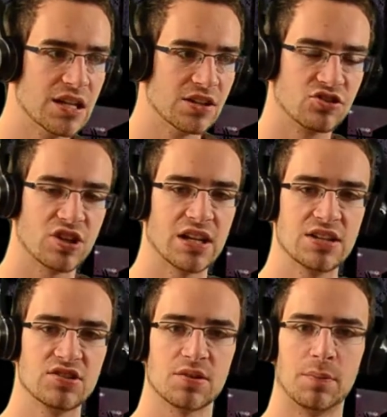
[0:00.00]

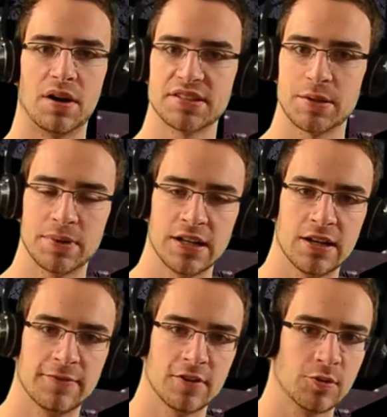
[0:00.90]
change
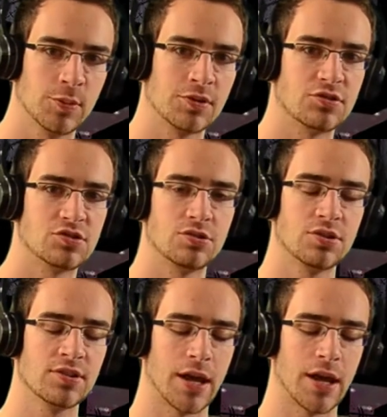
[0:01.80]
multiplayer first-person shooters.